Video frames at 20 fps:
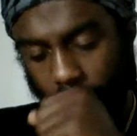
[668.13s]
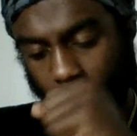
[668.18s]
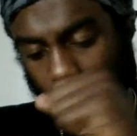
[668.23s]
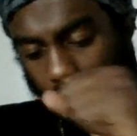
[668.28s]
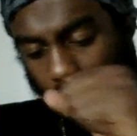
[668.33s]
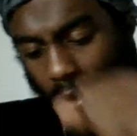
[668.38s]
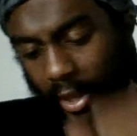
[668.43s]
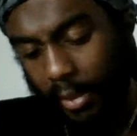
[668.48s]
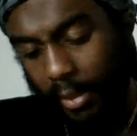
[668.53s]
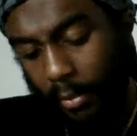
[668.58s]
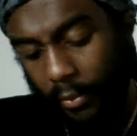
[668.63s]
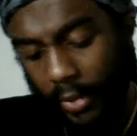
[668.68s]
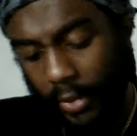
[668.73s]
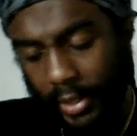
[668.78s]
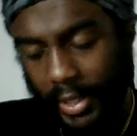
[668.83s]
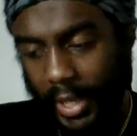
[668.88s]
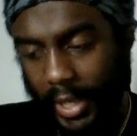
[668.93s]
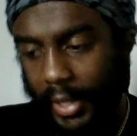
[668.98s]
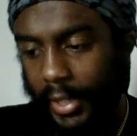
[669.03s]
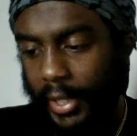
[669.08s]
Right, let me read
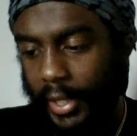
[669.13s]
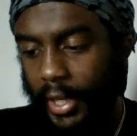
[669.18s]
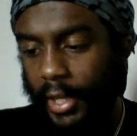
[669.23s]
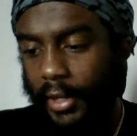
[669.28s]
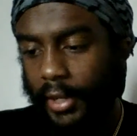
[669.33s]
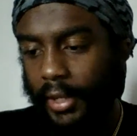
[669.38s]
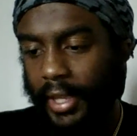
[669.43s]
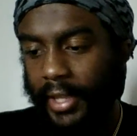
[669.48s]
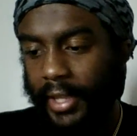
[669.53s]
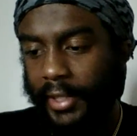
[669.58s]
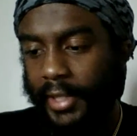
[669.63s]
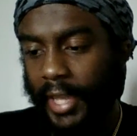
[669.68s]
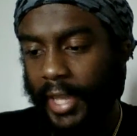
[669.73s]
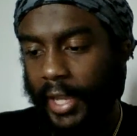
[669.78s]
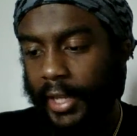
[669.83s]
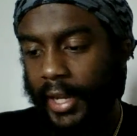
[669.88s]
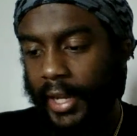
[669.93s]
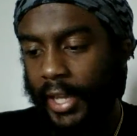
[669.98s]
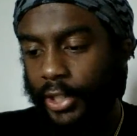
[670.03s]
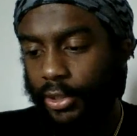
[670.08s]
that again in
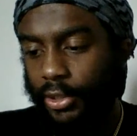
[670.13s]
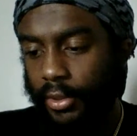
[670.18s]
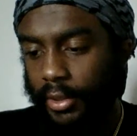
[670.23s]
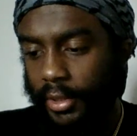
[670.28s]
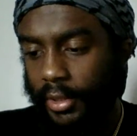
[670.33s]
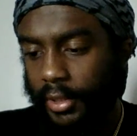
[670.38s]
2nd Ezra.